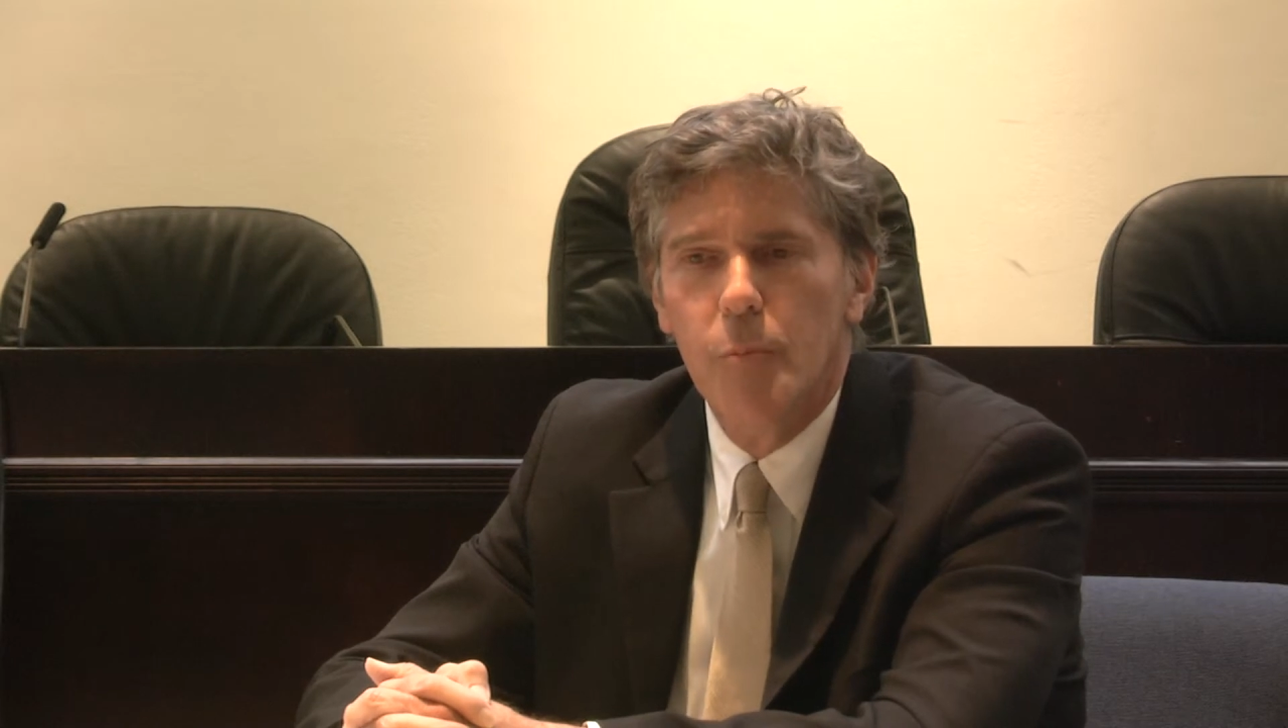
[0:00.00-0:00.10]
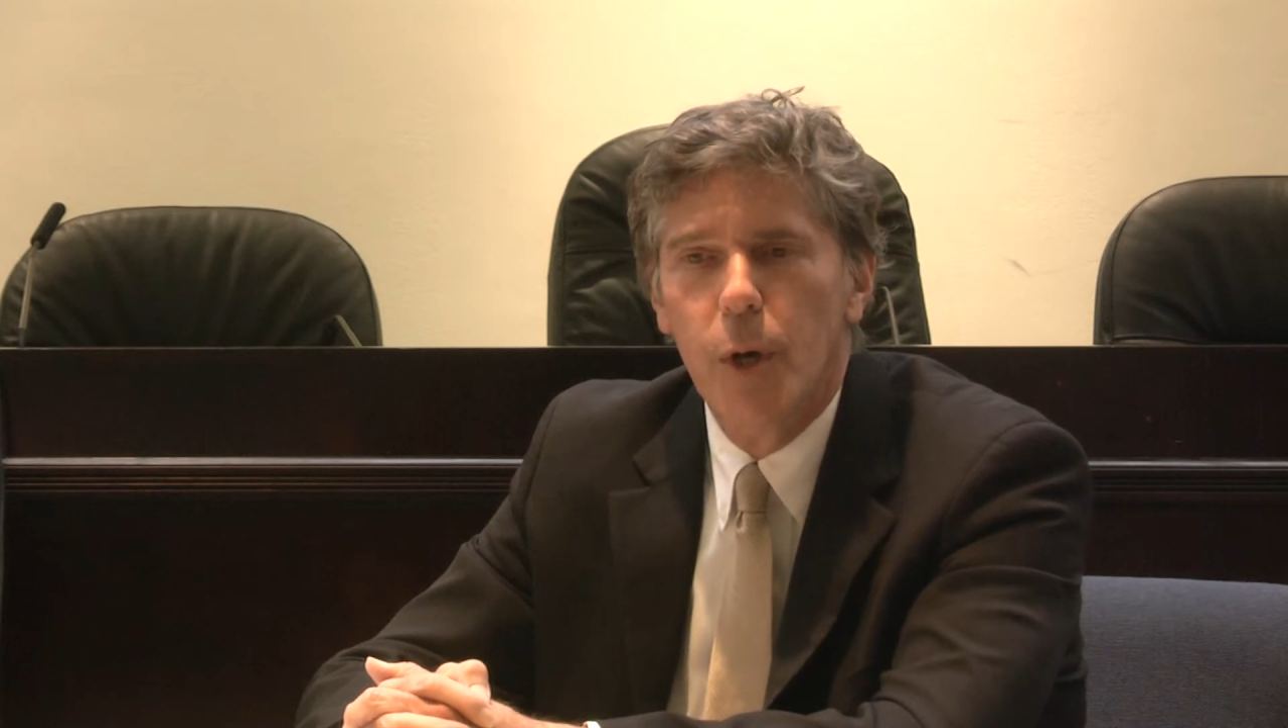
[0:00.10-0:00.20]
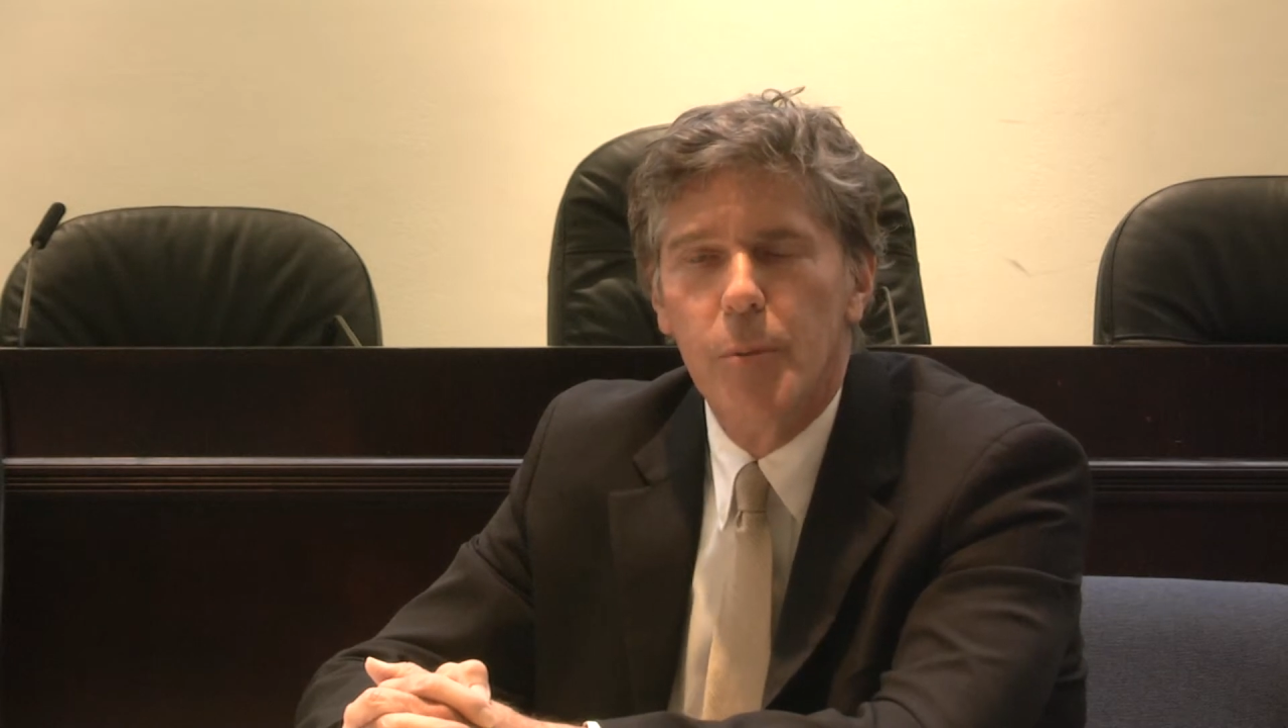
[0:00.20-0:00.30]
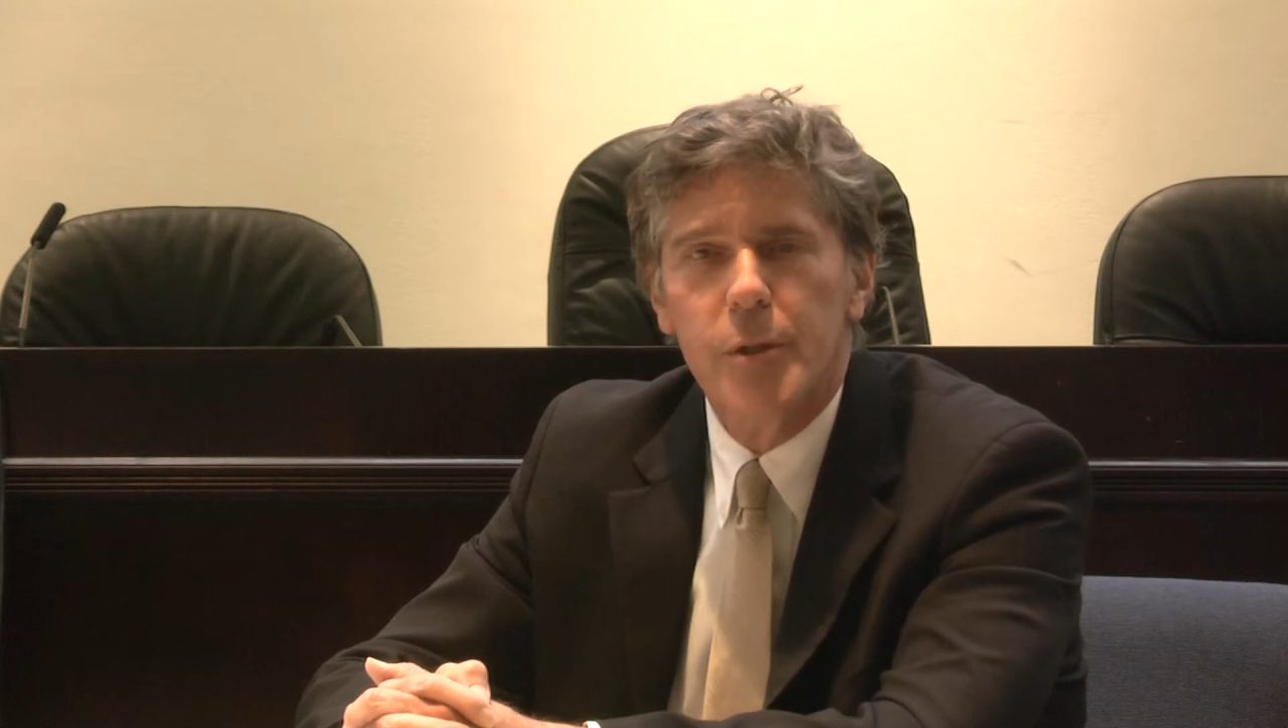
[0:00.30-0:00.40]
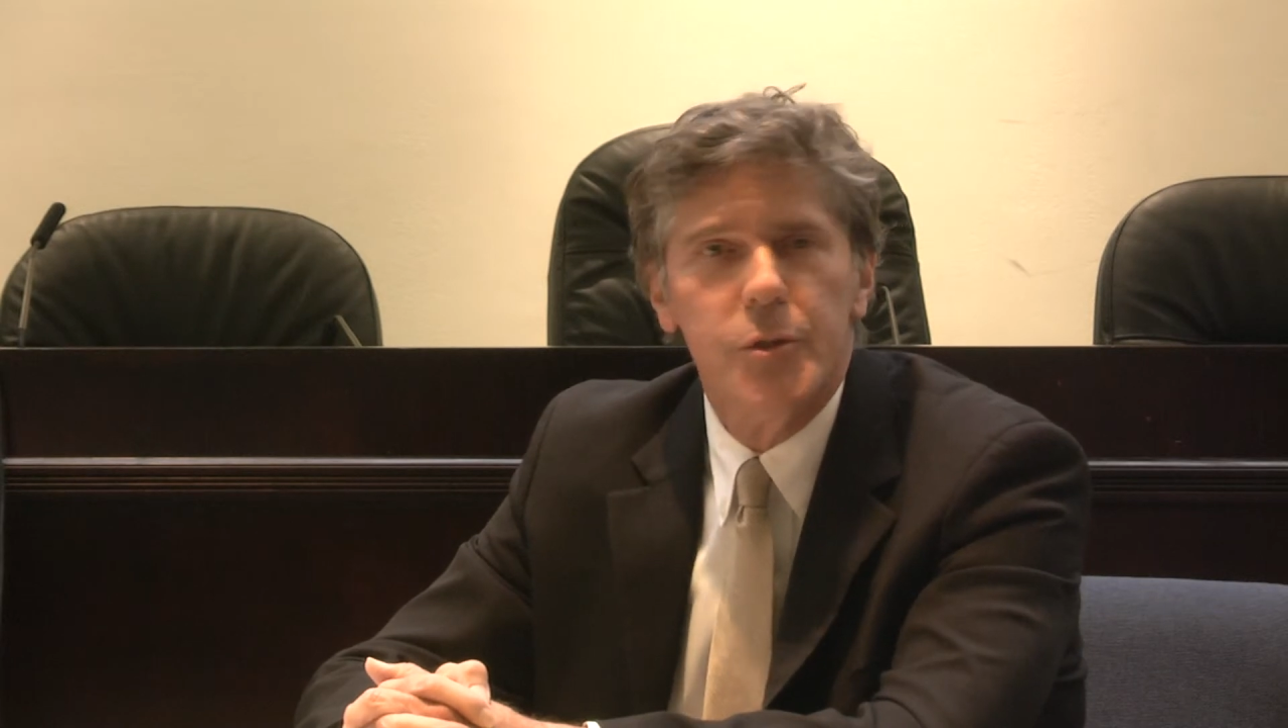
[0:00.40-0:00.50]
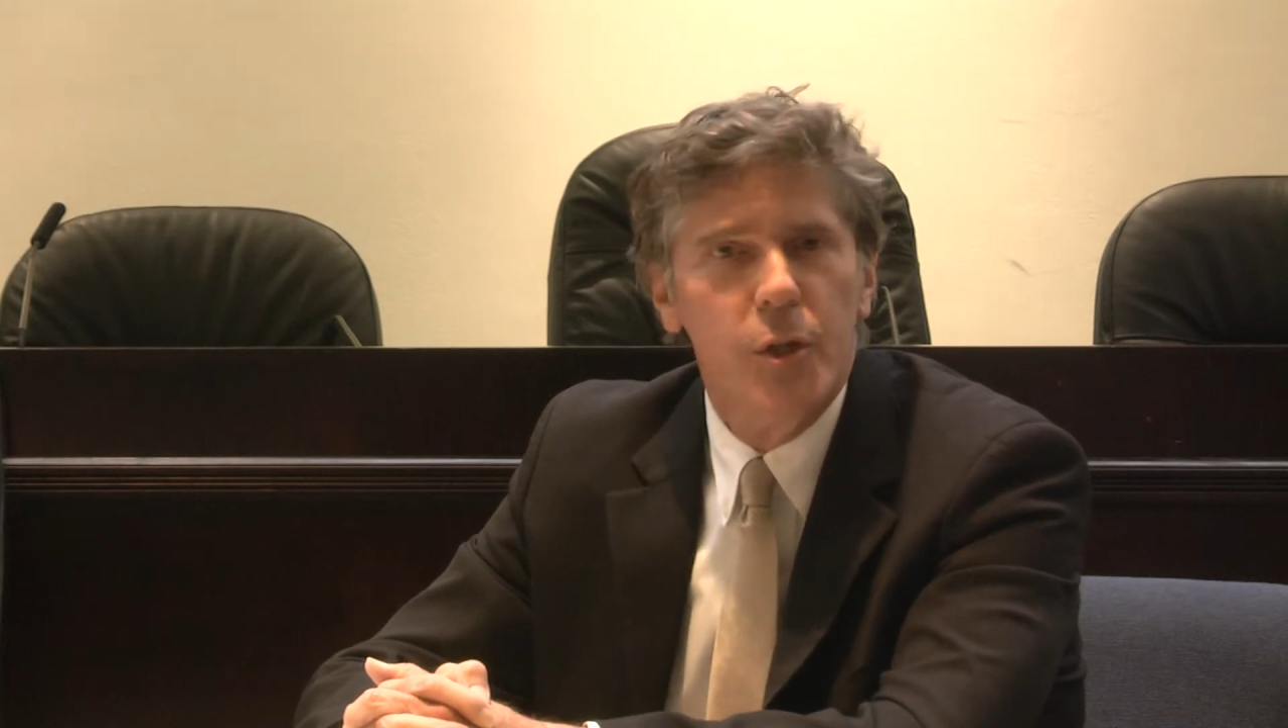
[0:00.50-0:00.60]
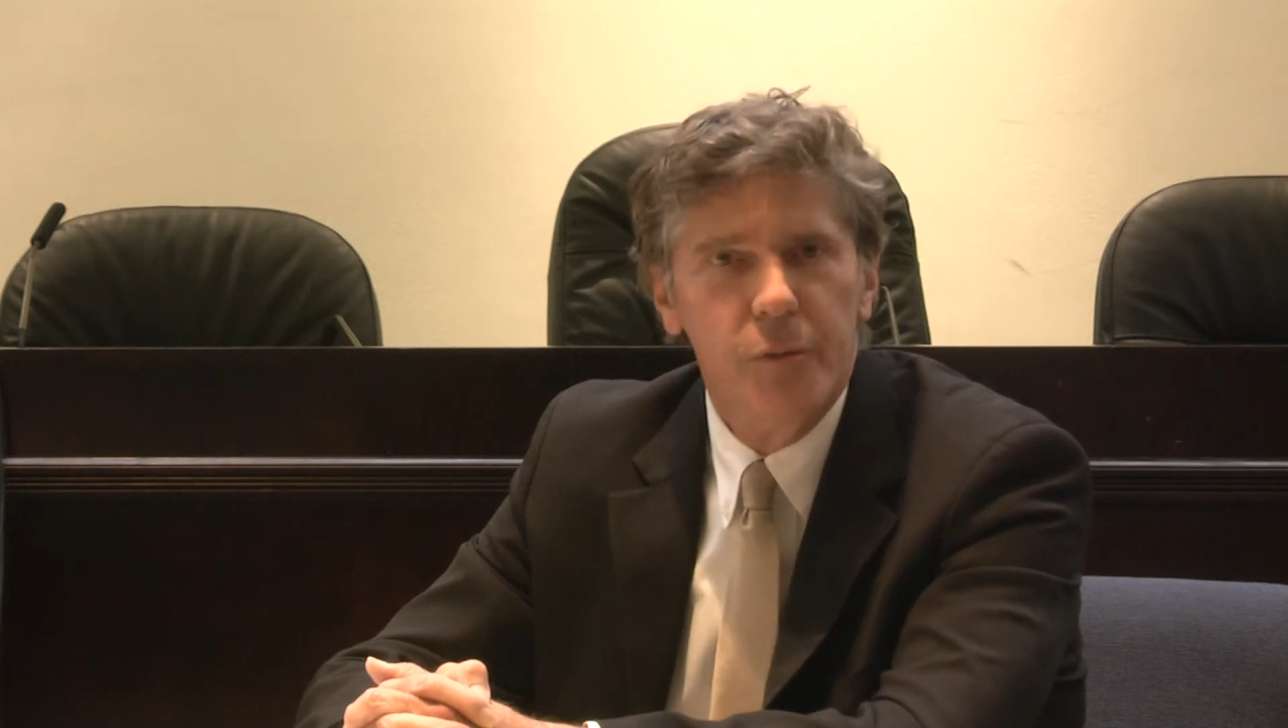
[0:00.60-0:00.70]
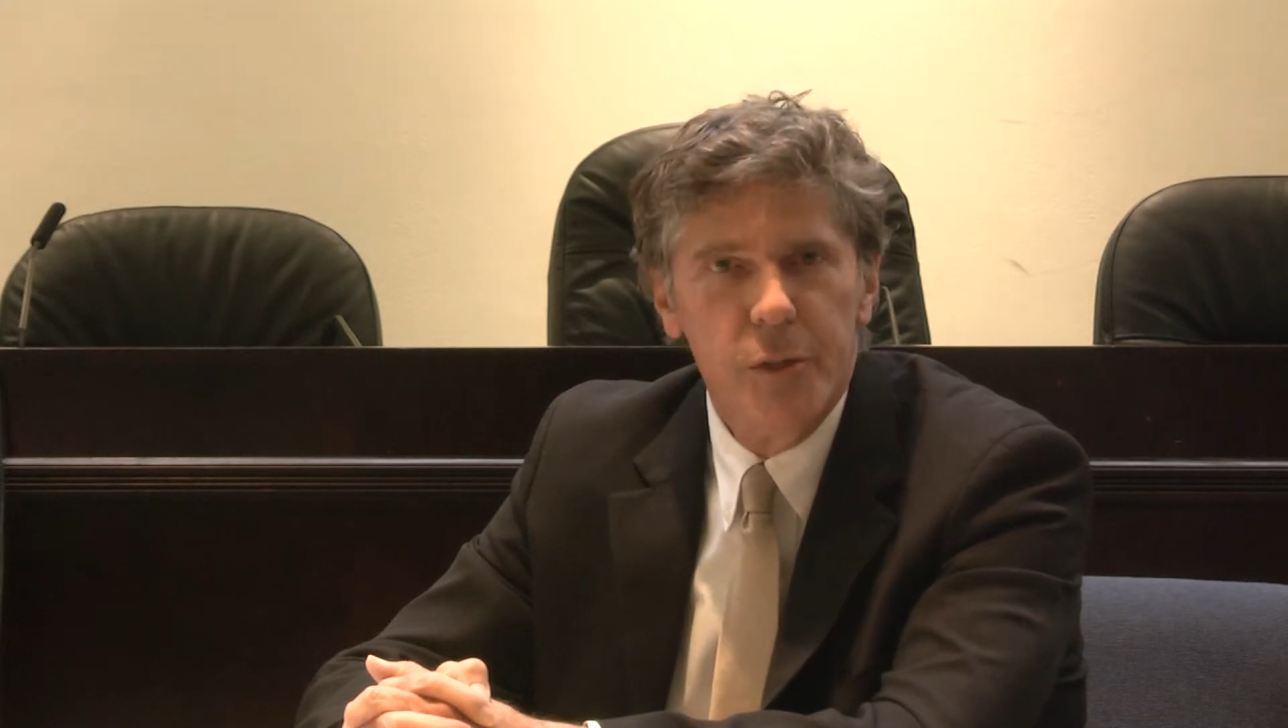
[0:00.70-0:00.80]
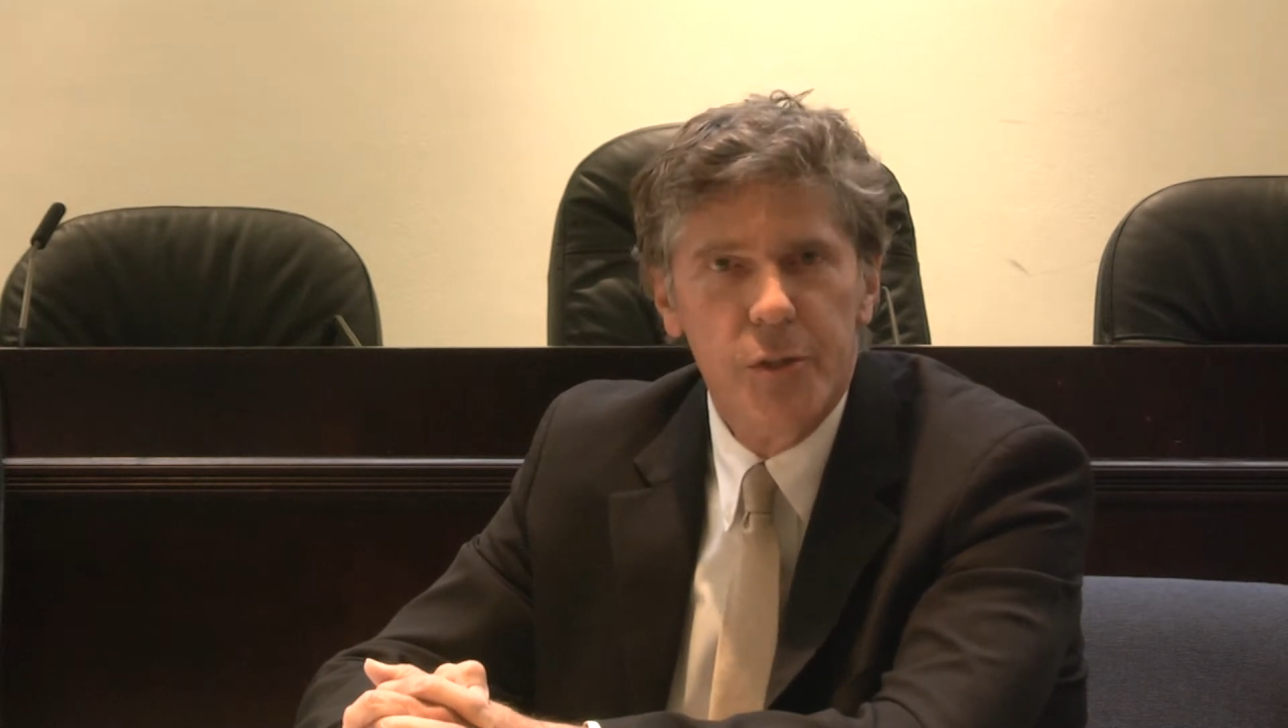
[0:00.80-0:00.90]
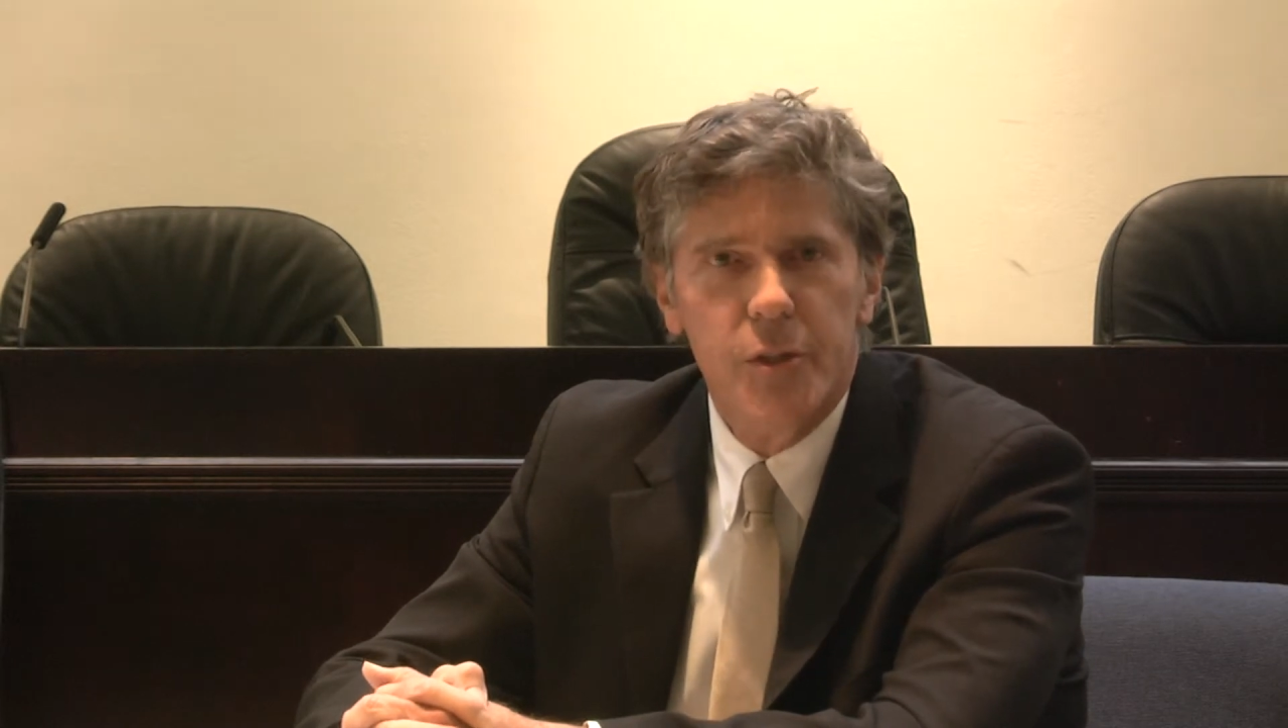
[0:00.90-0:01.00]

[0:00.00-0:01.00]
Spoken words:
Public service